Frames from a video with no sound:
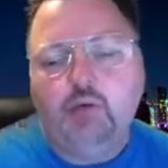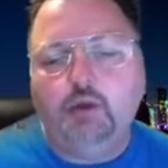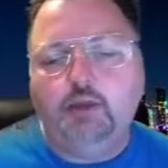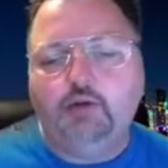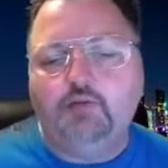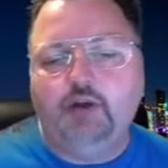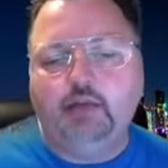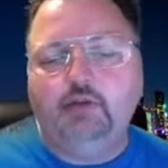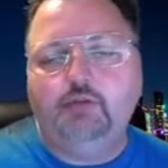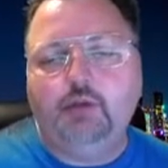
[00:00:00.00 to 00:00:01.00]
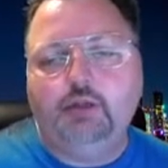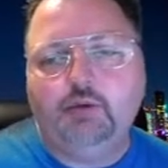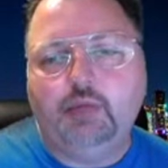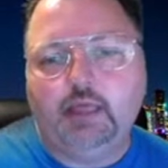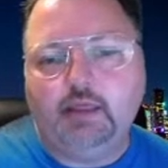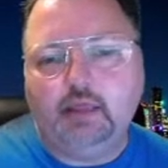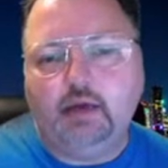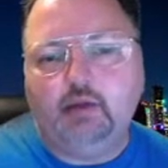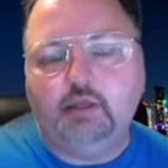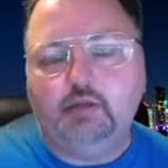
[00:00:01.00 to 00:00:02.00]
What you'll find is when you get
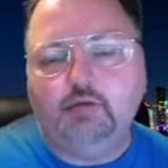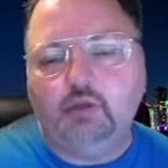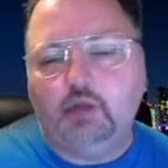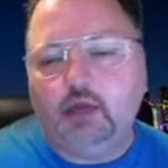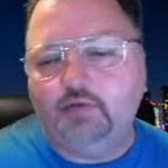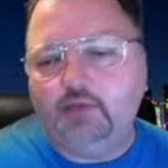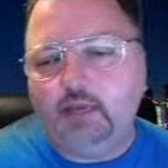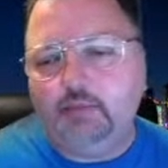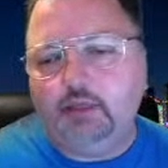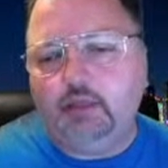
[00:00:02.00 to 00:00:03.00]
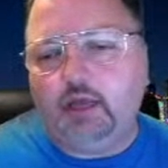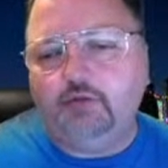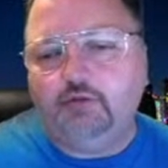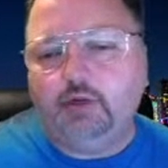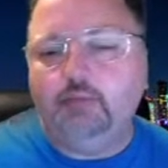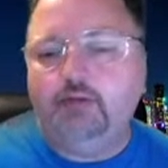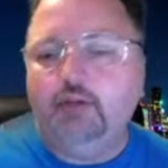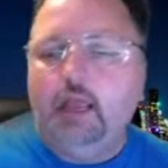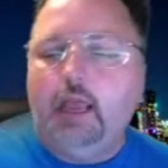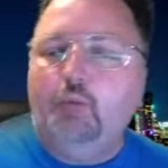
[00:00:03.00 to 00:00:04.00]
there, they do a lot of gaming live streams,
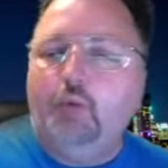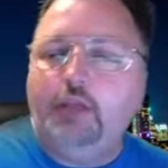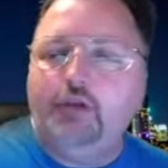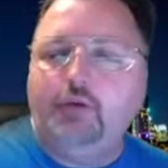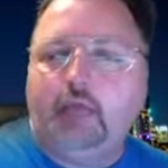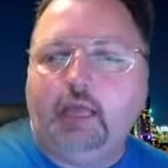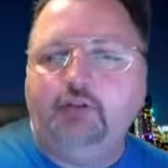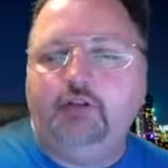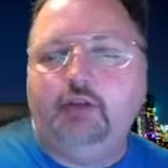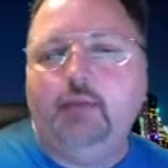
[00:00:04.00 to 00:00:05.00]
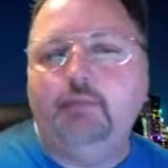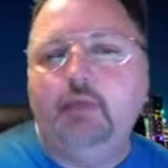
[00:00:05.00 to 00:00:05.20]
and when you catch them,